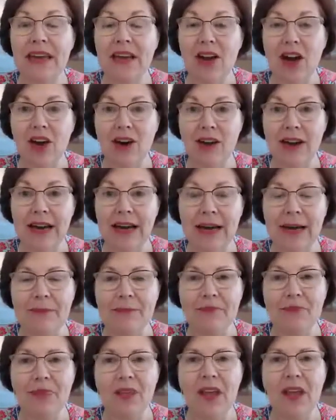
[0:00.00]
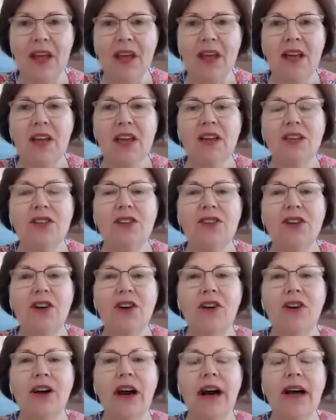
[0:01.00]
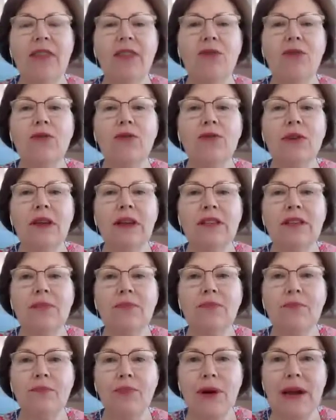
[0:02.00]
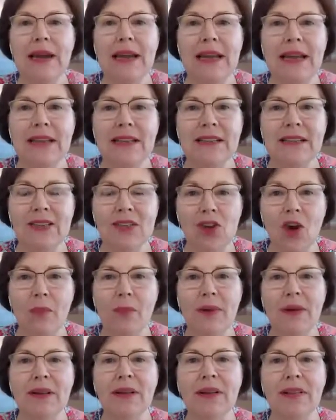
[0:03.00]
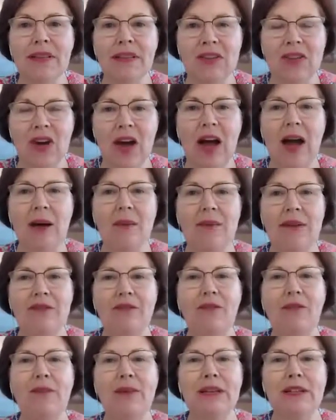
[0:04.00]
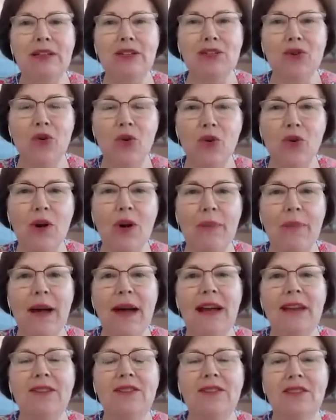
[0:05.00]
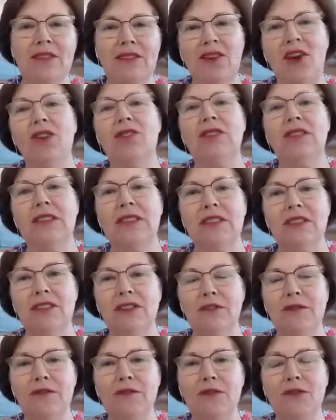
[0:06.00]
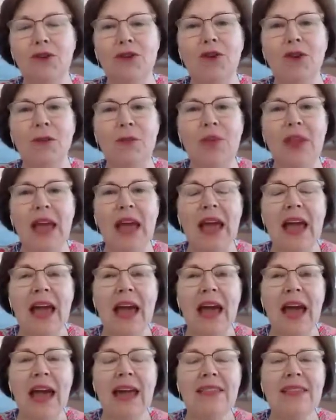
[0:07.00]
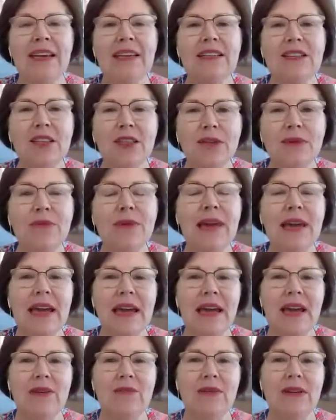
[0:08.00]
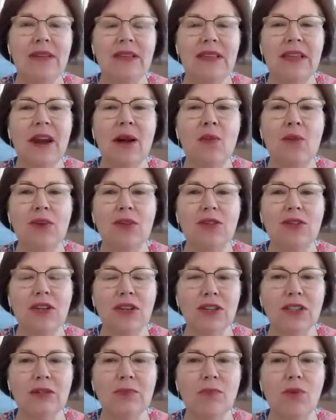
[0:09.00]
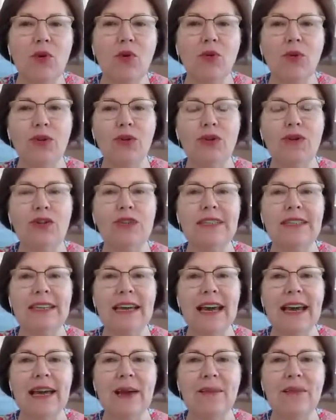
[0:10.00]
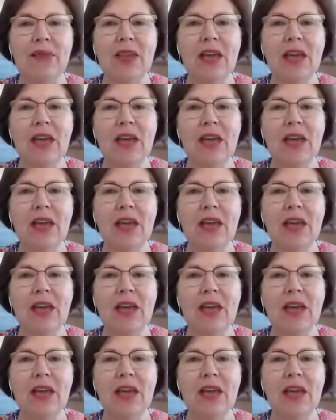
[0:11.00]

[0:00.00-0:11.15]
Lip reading: coli. So I thought it's really topical and timely for me to talk about toxins in food. And there's three areas that I want to explore with you today.